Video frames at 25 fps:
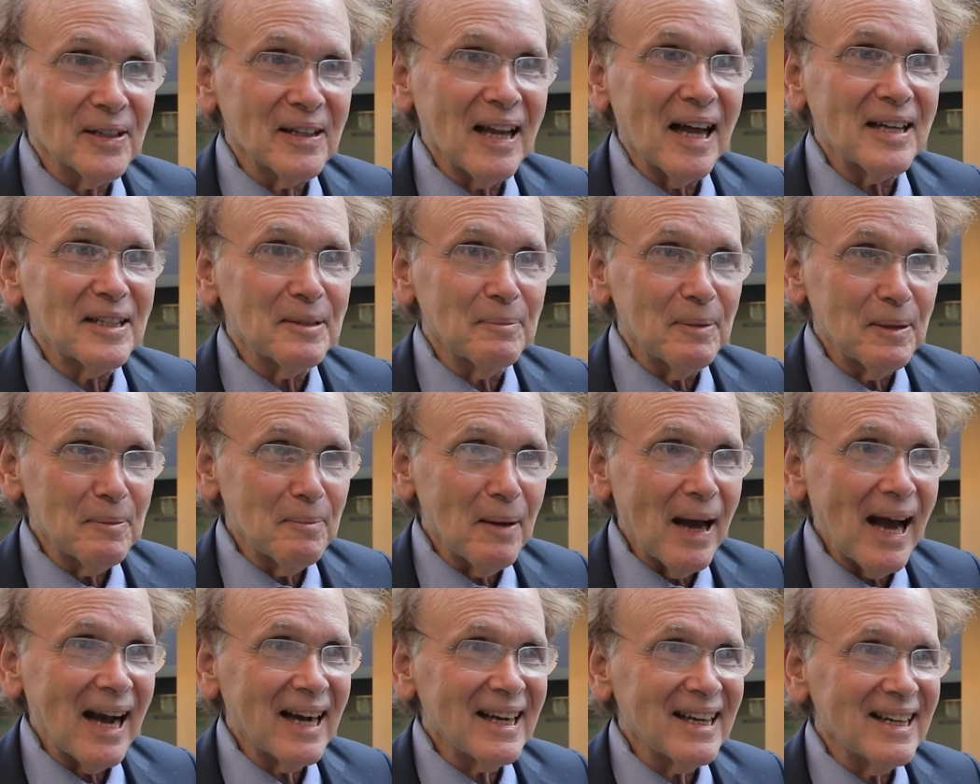glad to be
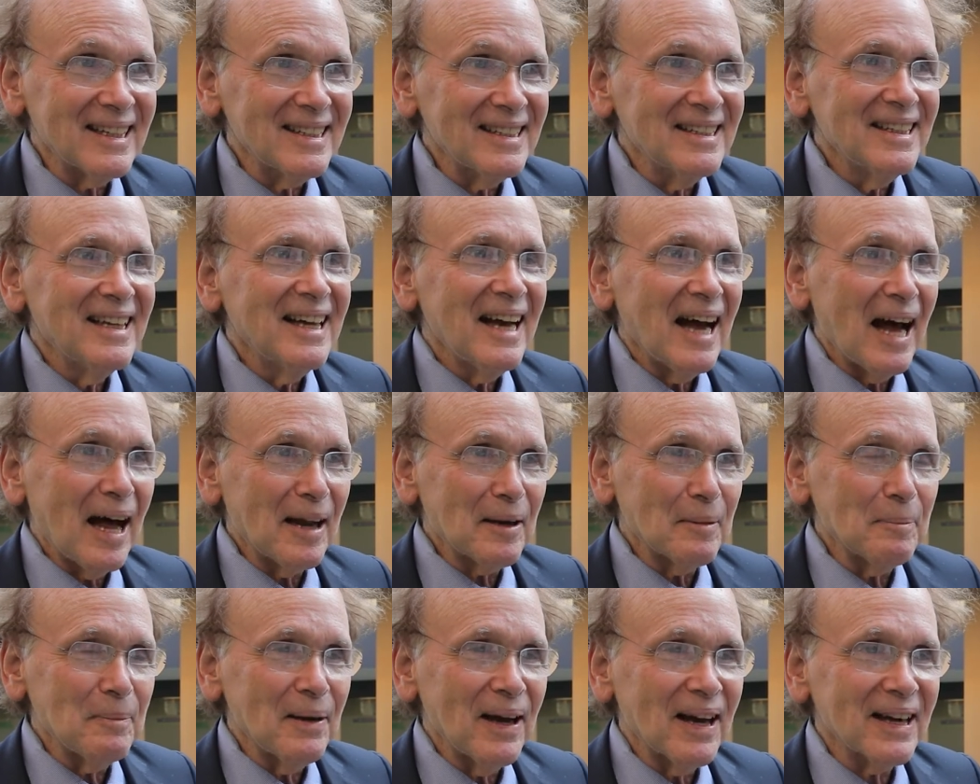back at
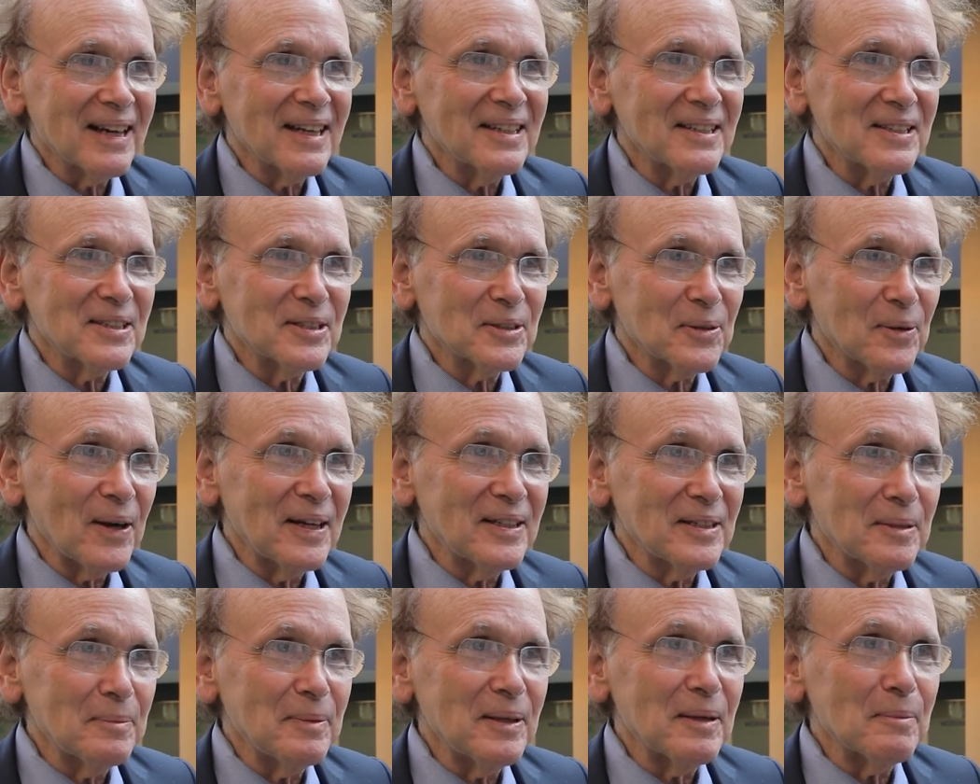ADIPEC, and it's
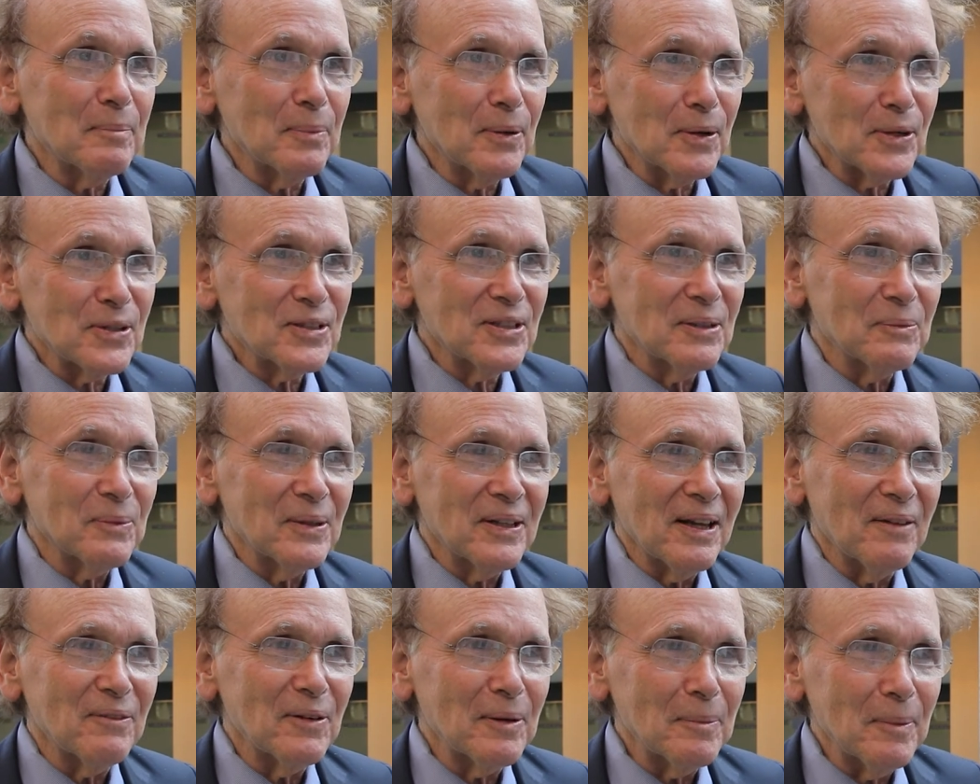great to be in person
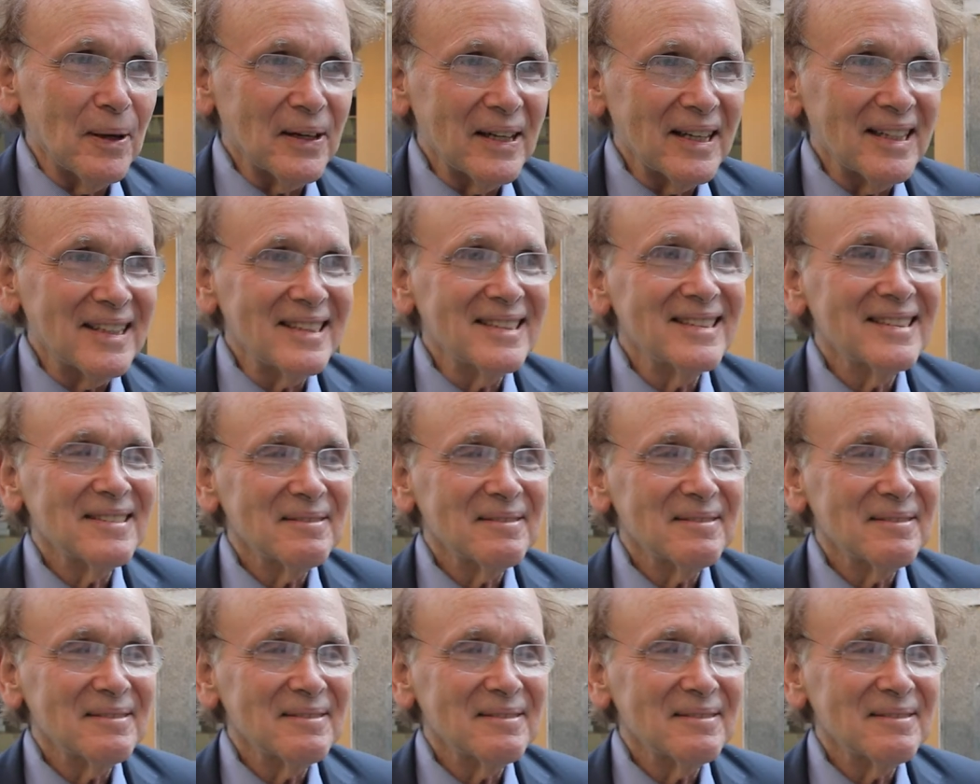with everybody.